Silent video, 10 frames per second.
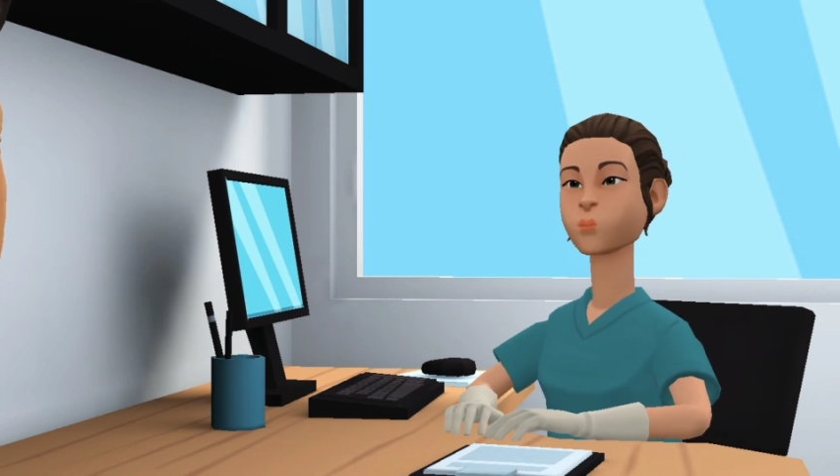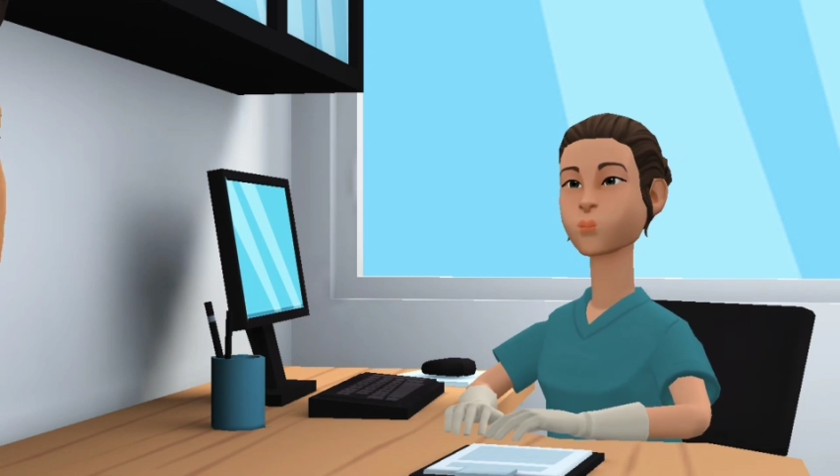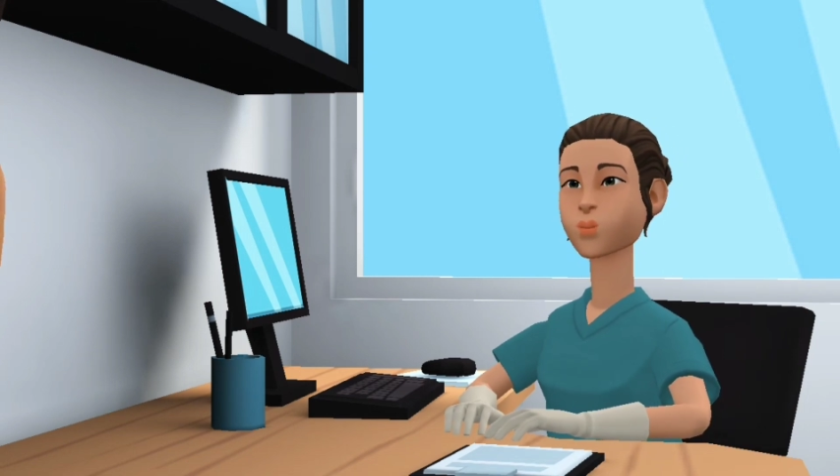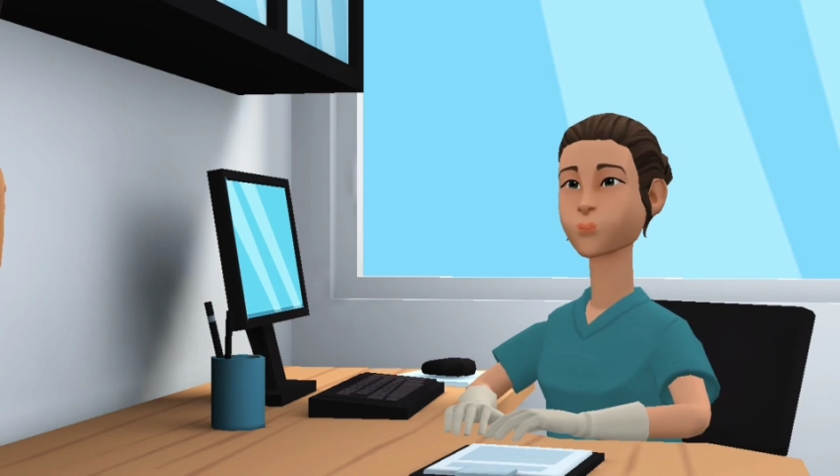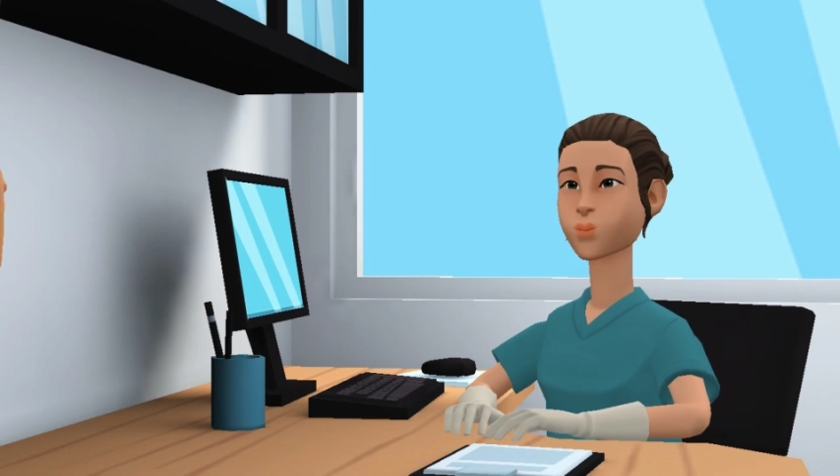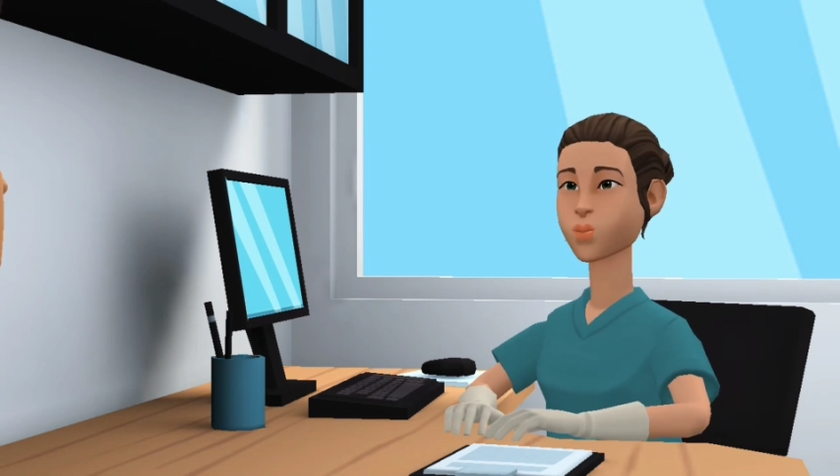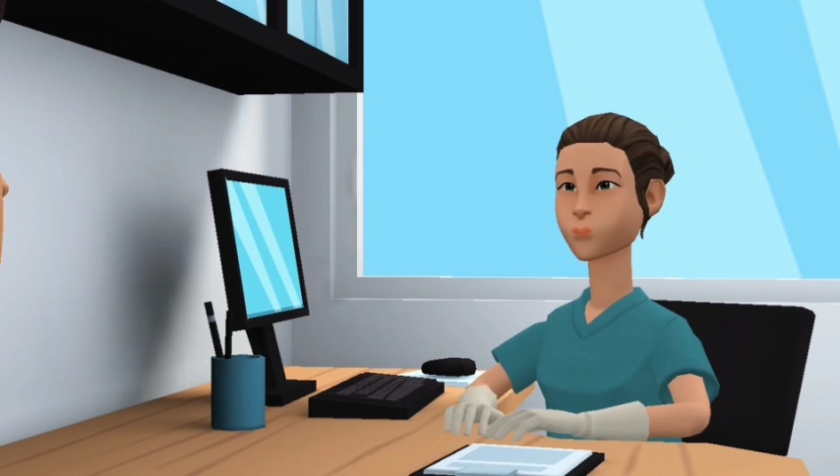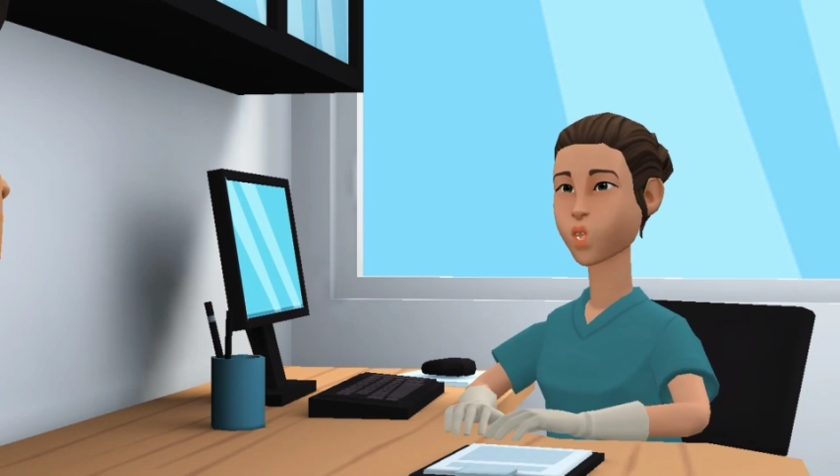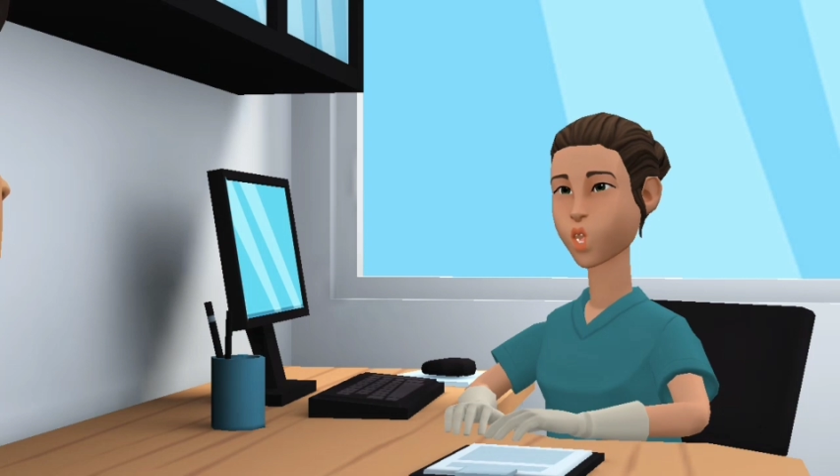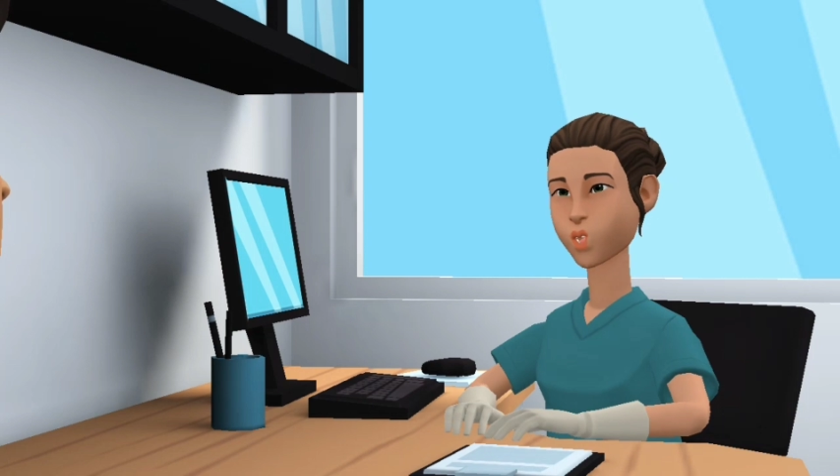you can
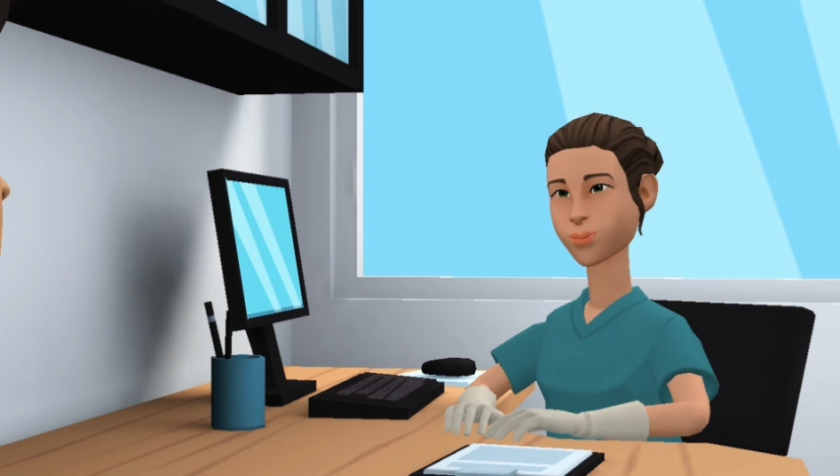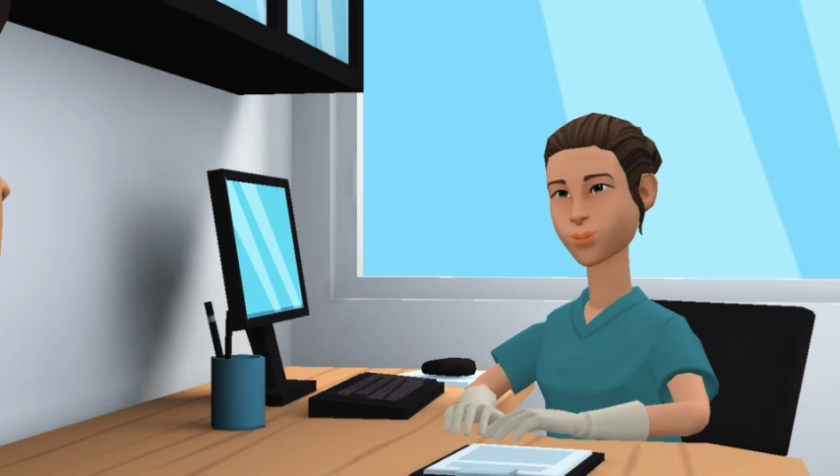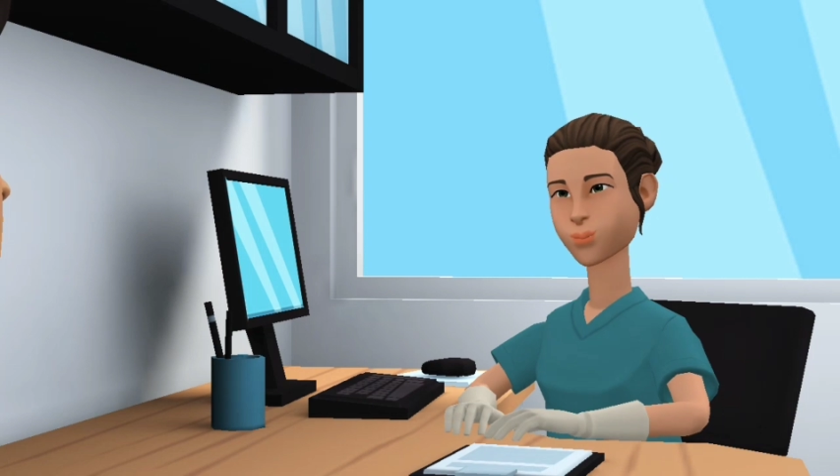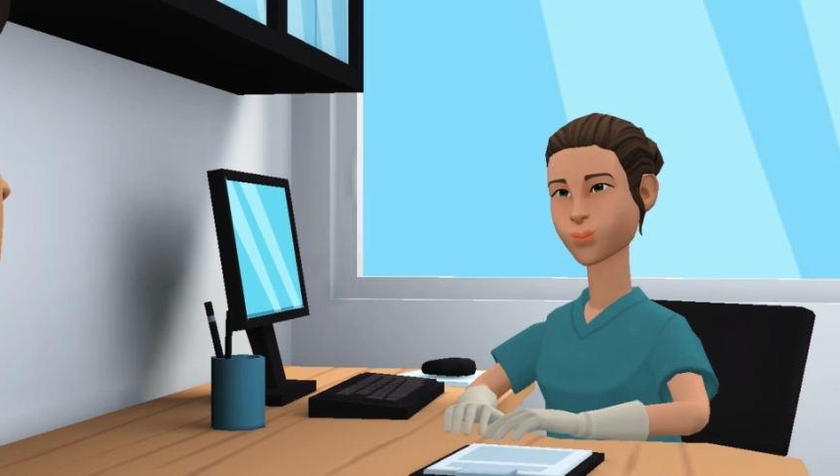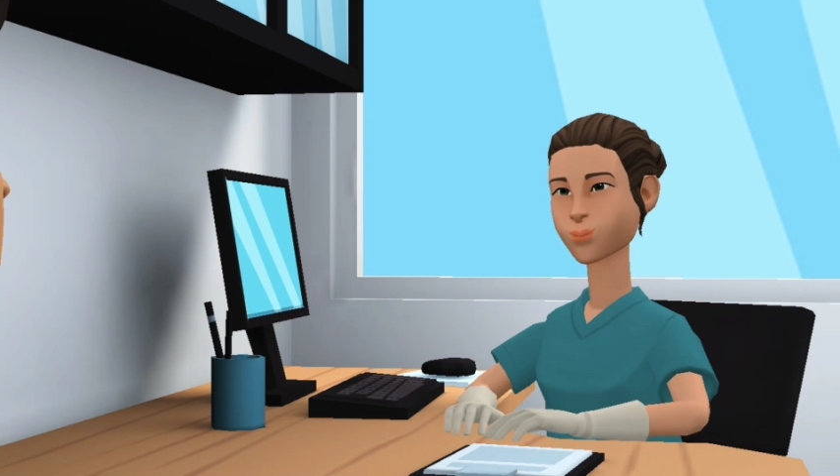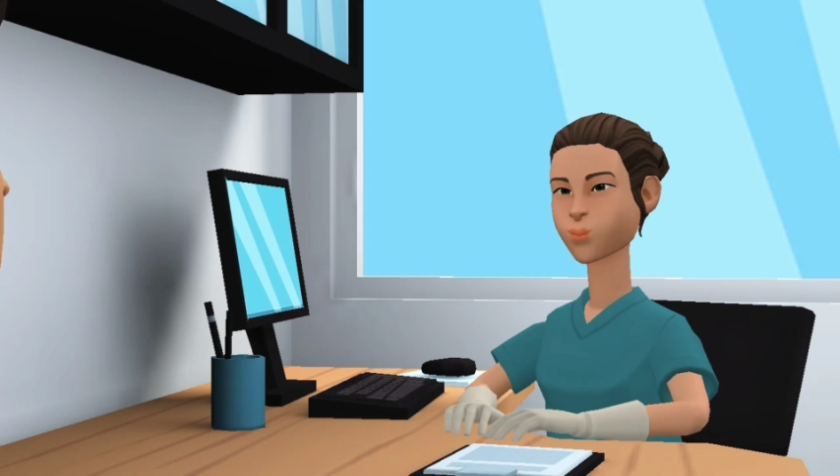call us.